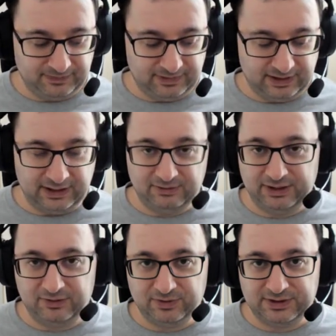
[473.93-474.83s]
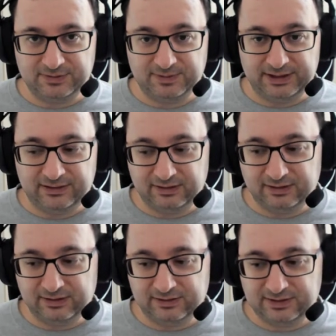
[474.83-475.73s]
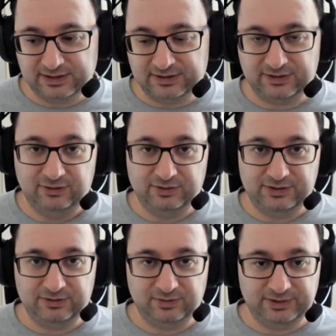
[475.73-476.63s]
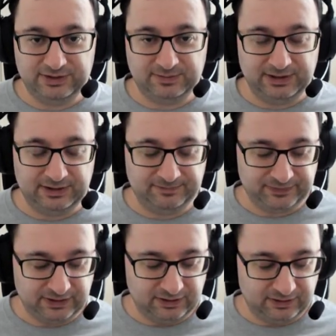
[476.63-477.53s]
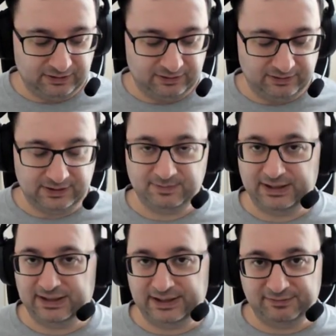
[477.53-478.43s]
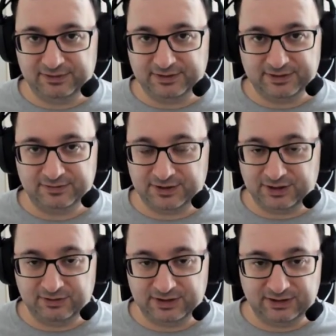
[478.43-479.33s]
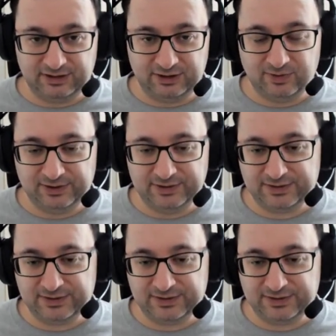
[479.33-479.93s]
anywhere you want it to be and as secure as you want it to be. There's many levels of security that you want,